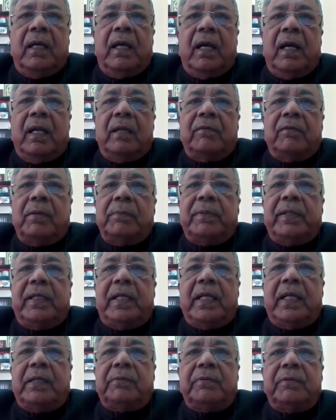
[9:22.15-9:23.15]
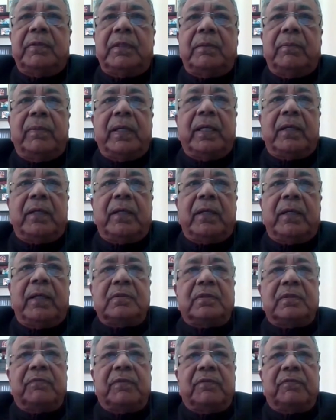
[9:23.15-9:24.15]
and will be dealt with by
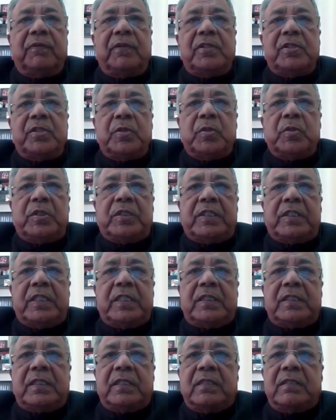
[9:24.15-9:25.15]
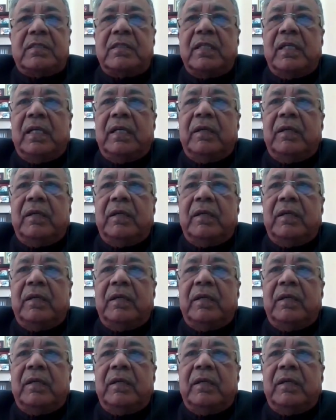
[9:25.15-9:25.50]
courts of different jurisdictions